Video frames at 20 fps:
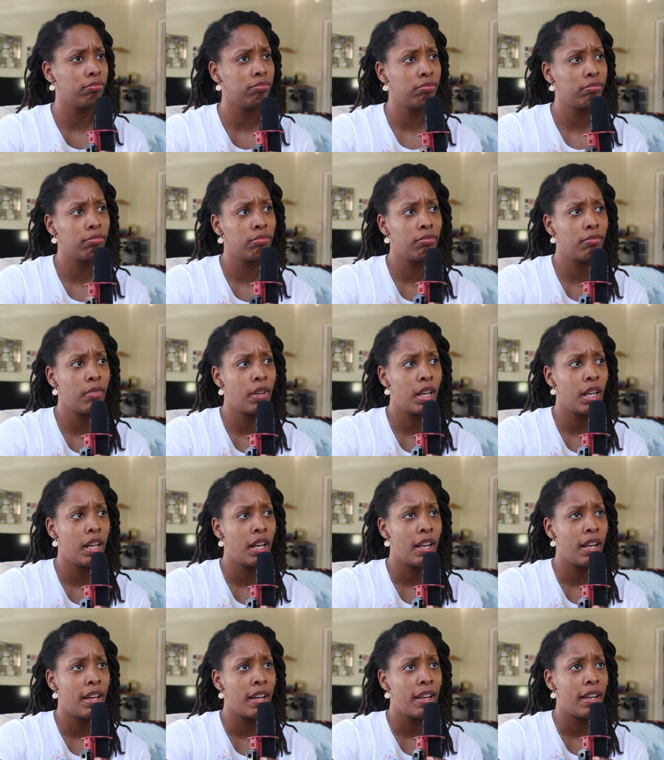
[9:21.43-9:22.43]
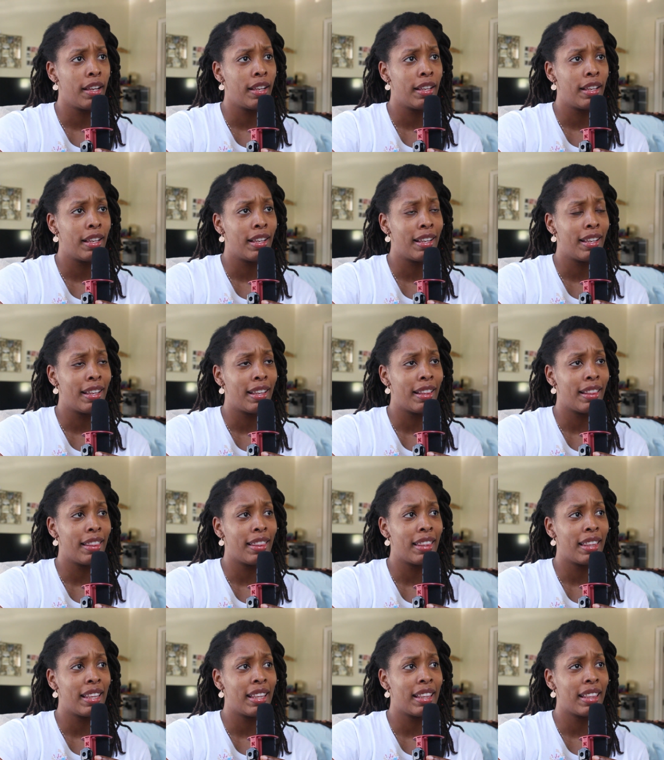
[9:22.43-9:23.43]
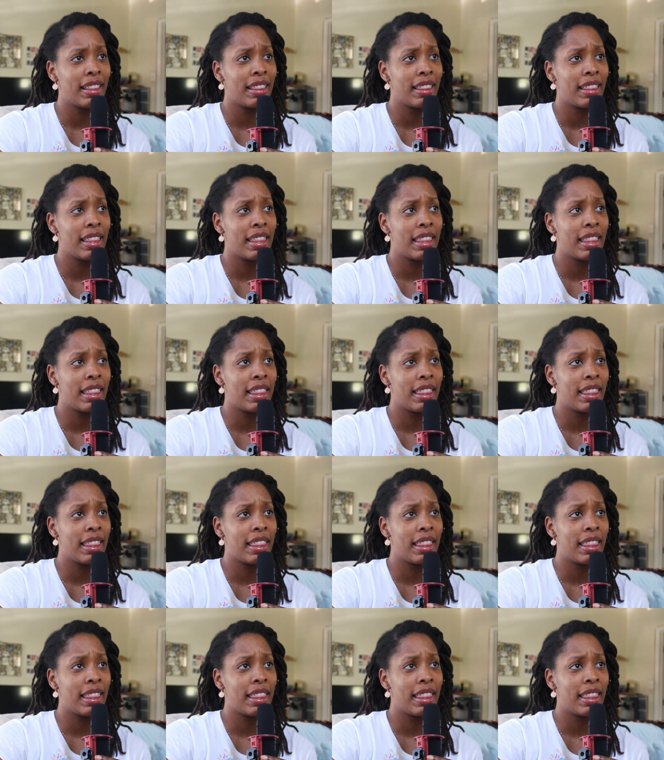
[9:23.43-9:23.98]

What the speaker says: (silence)